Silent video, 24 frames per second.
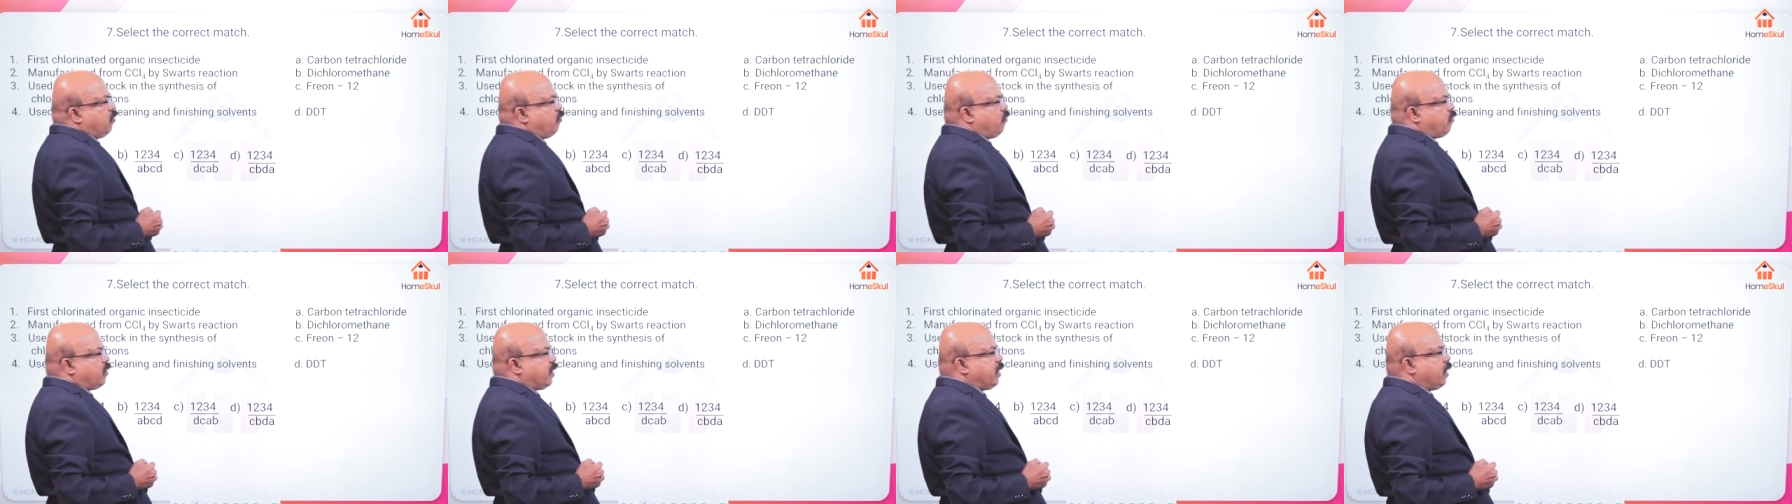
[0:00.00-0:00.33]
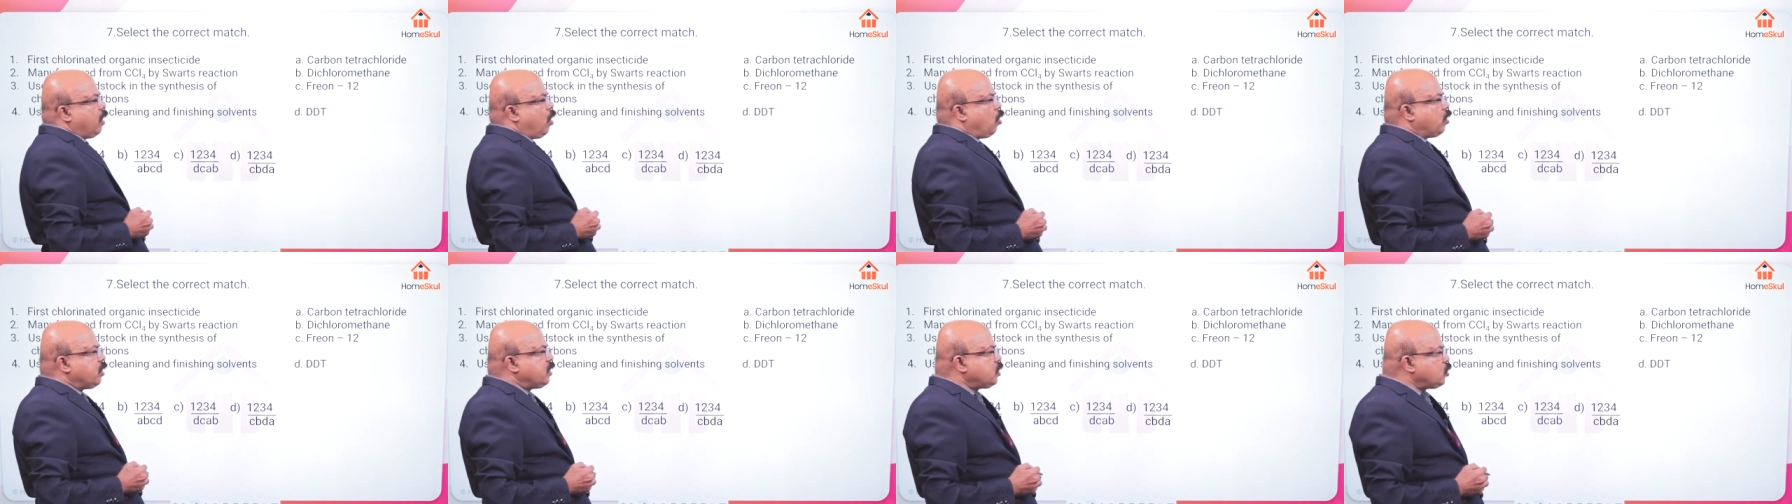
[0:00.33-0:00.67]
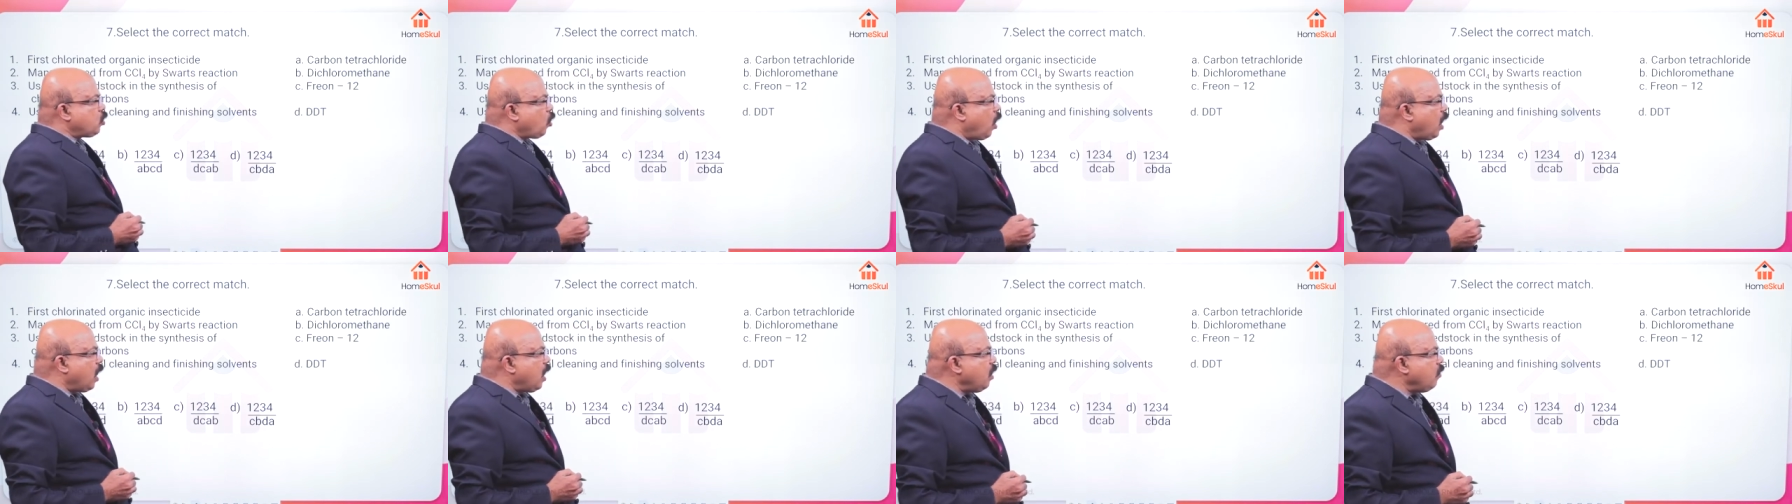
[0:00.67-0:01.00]
freon
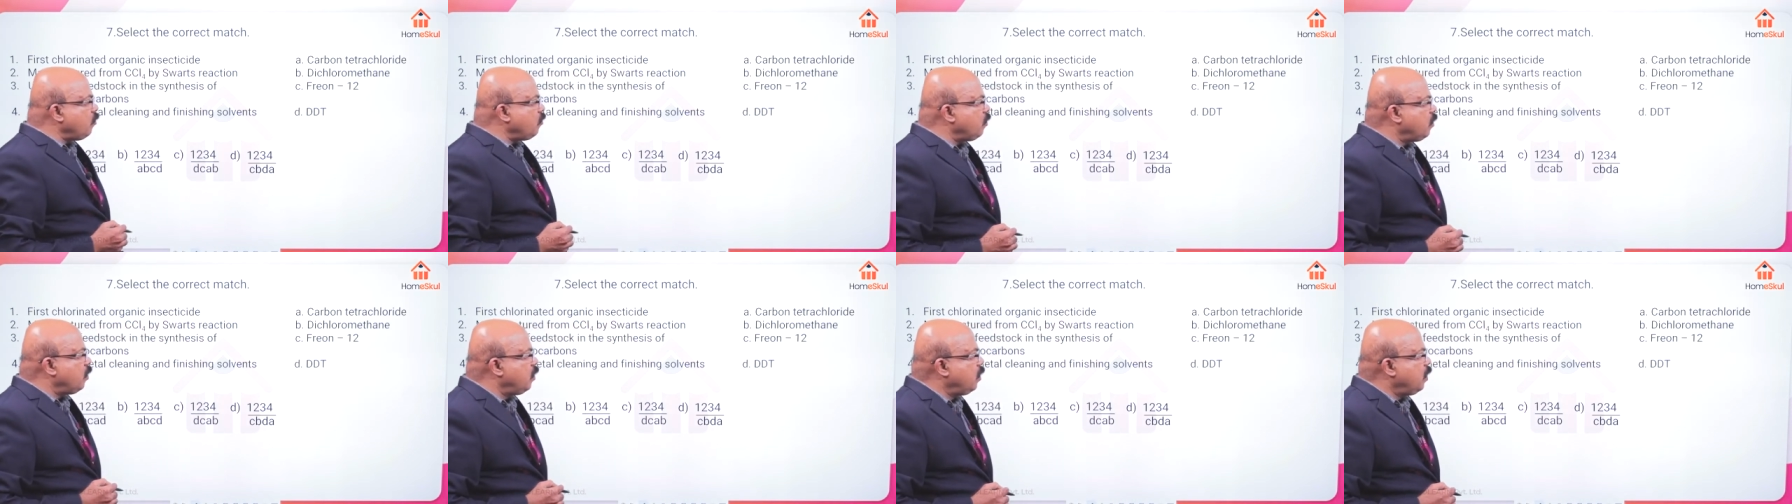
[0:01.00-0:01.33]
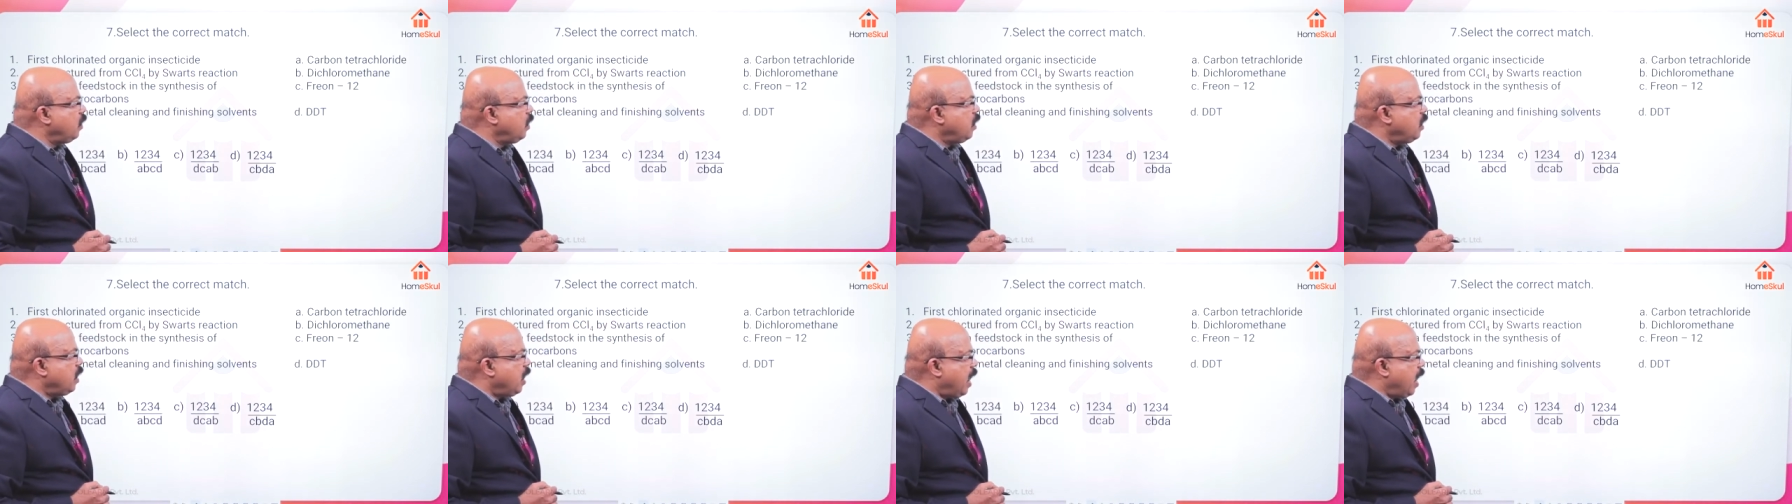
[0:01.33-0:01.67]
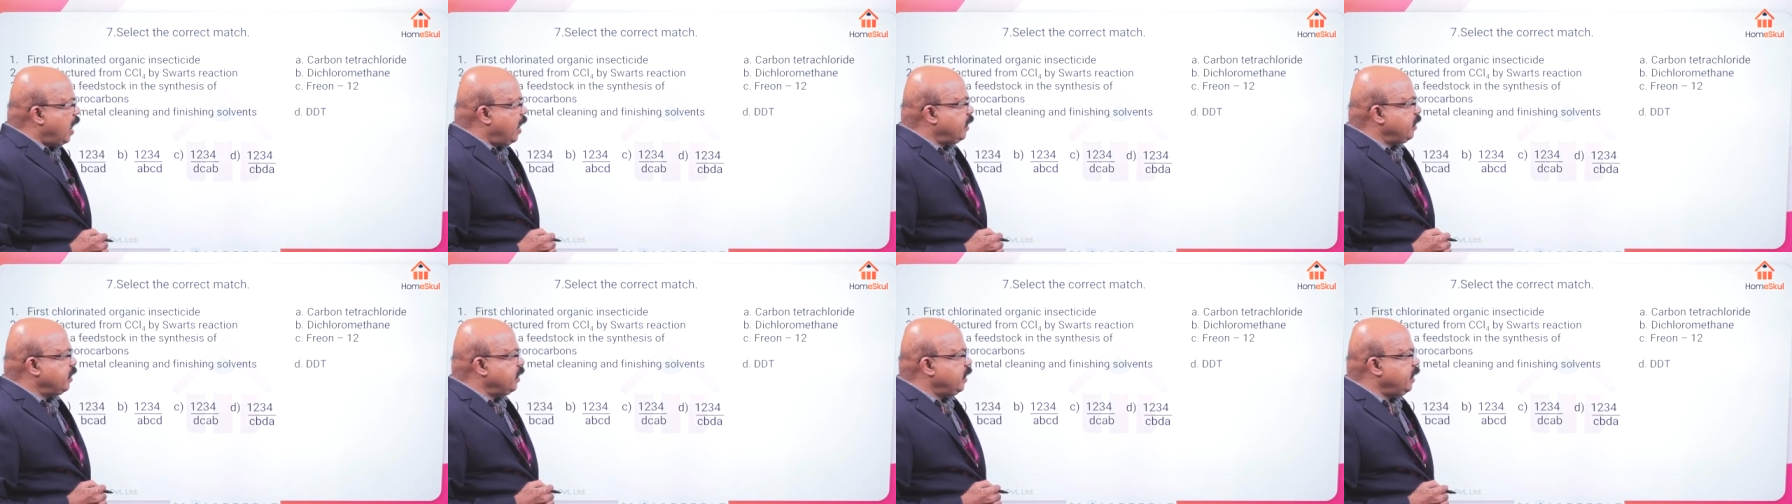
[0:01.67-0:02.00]
12,
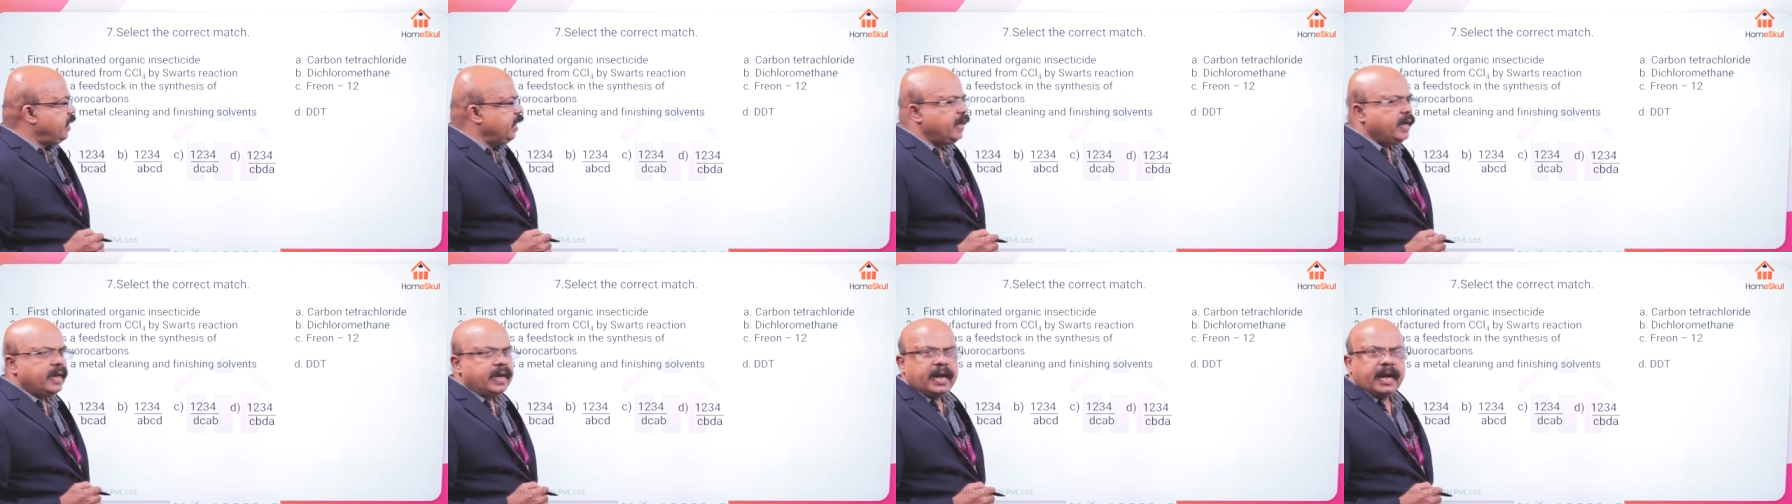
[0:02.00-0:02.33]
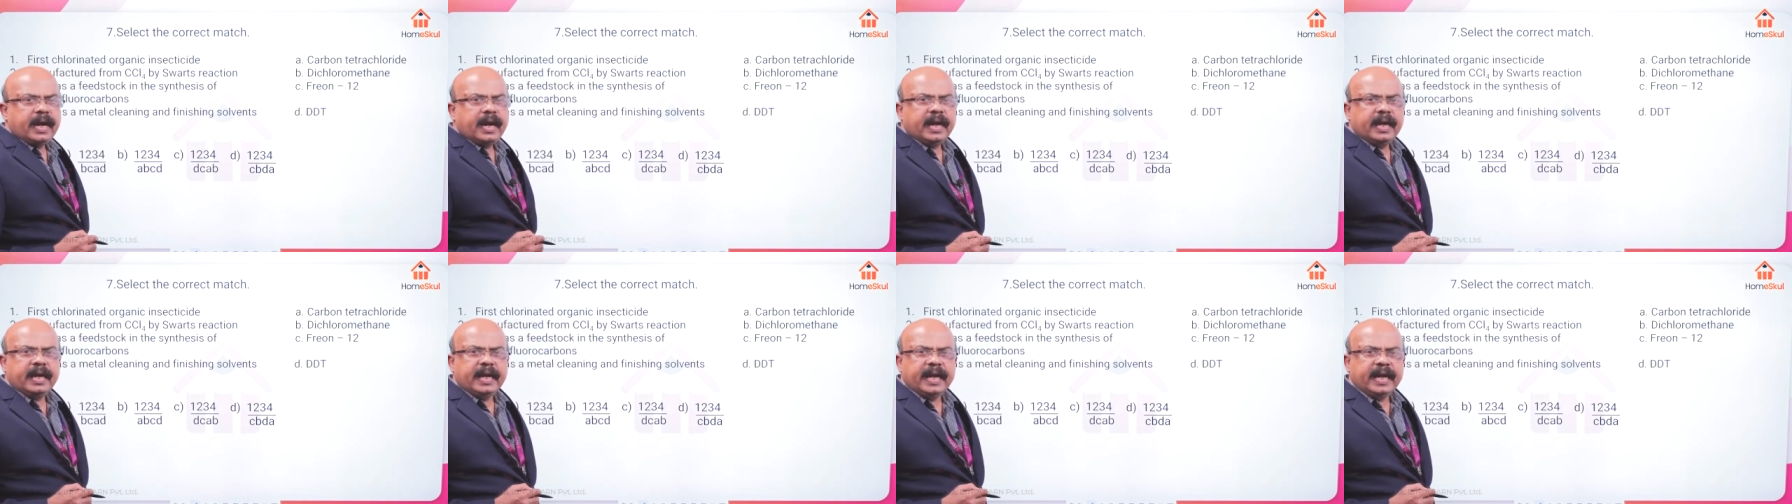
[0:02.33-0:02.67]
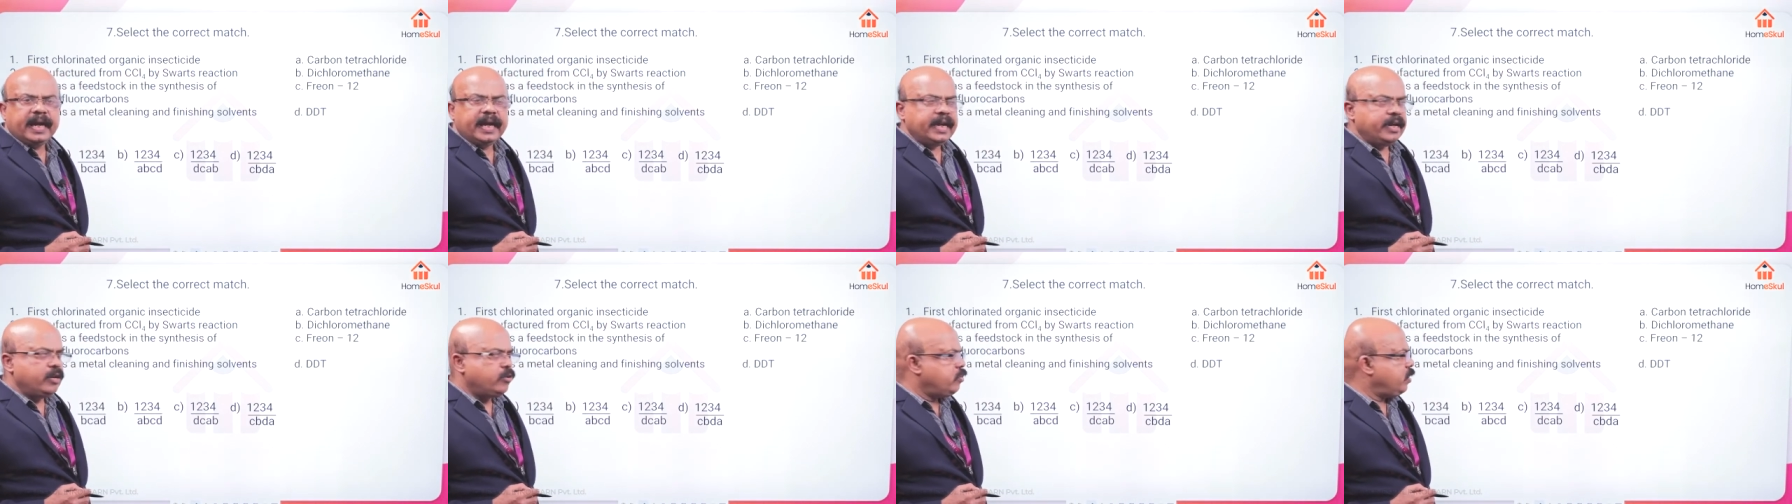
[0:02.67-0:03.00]
and D,
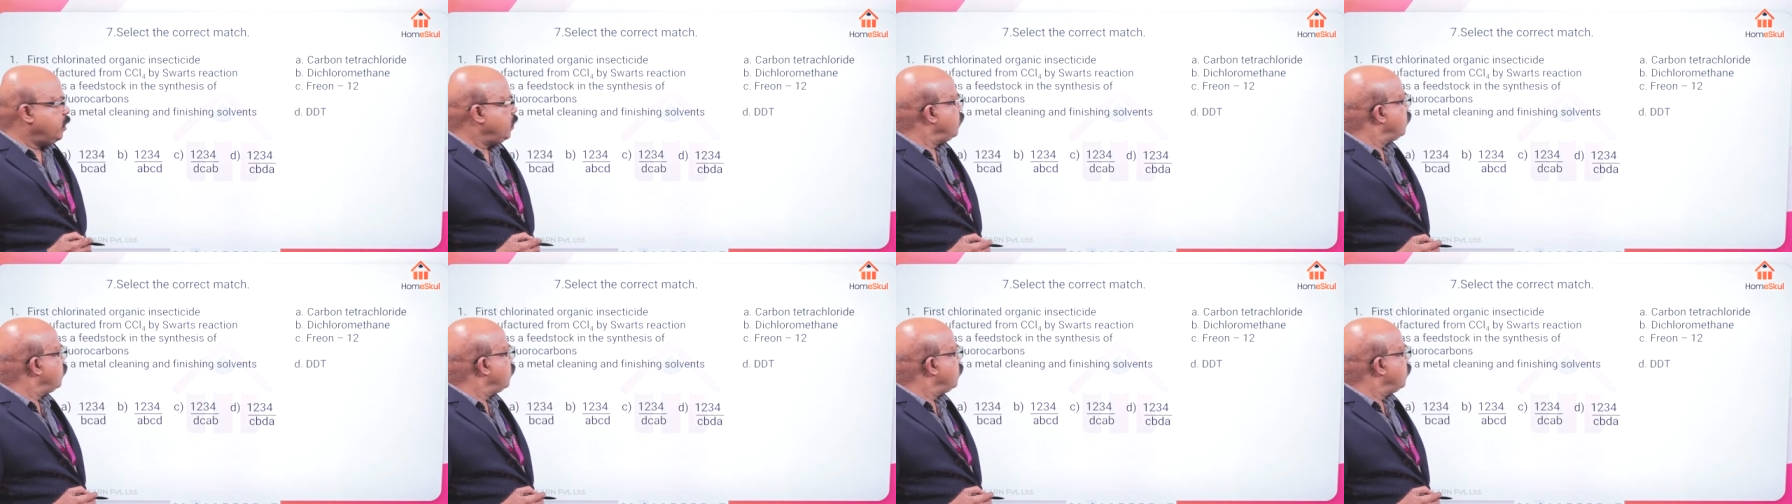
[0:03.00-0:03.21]
DDT.